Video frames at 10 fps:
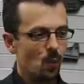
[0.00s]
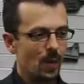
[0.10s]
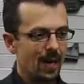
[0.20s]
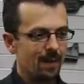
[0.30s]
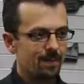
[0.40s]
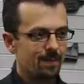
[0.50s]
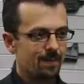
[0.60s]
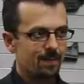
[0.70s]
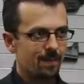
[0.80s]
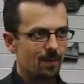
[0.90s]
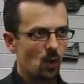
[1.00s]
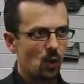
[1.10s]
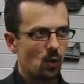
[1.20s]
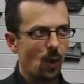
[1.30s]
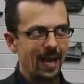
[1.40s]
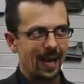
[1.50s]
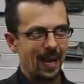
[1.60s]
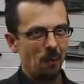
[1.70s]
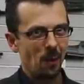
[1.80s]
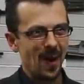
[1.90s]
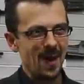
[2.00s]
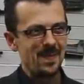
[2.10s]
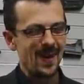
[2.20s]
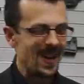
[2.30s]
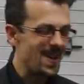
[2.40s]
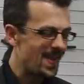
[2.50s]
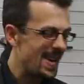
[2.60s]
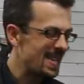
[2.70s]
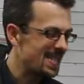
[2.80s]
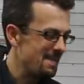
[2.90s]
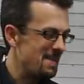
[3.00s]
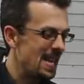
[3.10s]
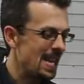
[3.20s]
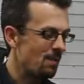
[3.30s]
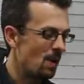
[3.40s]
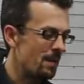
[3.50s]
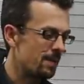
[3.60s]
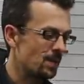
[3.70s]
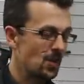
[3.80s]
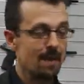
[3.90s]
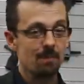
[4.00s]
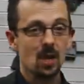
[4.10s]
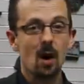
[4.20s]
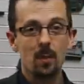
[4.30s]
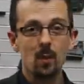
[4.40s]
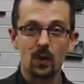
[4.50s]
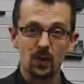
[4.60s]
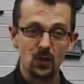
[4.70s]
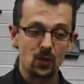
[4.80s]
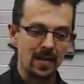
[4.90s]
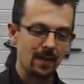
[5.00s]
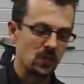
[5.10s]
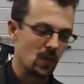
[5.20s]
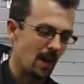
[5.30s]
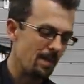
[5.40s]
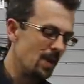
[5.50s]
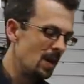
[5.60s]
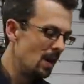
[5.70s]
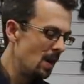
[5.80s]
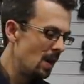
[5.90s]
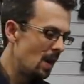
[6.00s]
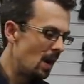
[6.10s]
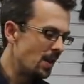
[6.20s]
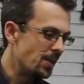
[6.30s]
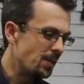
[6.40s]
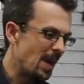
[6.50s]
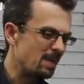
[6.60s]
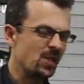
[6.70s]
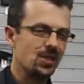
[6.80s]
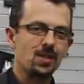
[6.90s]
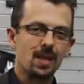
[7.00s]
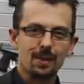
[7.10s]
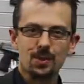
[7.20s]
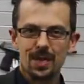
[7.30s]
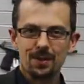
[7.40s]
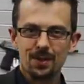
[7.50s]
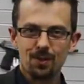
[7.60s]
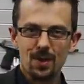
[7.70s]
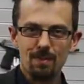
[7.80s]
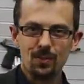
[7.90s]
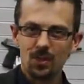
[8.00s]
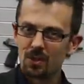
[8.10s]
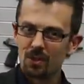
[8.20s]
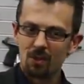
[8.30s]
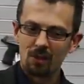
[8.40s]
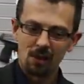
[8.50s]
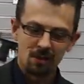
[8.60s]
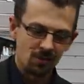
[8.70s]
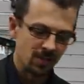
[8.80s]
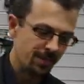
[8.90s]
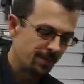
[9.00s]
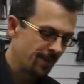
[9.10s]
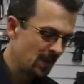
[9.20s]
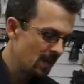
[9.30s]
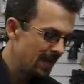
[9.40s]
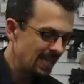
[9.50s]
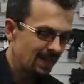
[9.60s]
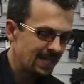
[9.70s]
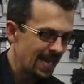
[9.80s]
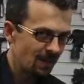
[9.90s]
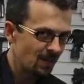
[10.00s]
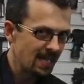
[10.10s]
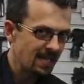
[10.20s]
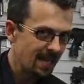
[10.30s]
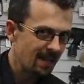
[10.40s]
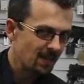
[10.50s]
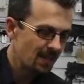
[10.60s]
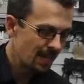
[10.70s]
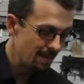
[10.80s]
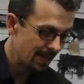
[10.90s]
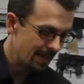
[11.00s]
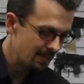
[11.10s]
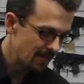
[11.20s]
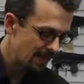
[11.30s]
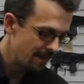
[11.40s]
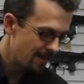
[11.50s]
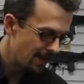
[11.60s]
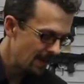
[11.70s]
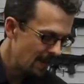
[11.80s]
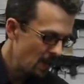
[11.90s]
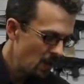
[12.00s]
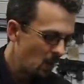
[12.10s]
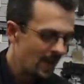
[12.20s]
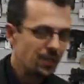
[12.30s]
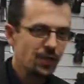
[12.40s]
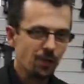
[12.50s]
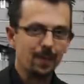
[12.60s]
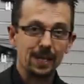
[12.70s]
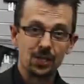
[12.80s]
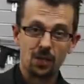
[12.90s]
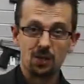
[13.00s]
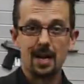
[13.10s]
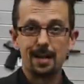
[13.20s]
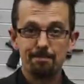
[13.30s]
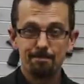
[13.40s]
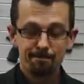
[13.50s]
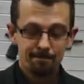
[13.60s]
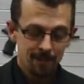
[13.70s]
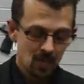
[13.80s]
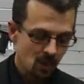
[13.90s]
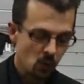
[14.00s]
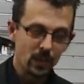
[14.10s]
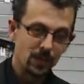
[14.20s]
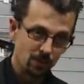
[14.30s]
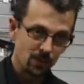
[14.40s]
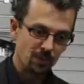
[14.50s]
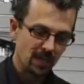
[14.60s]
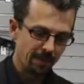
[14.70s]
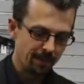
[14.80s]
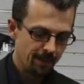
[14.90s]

where quite clear why, but the SMLE rifle jams up one on the screen at a time, and perhaps you could say that was down to the rims on the cartridge. These little technical details can become significant when it's you being shot at, or you shooting.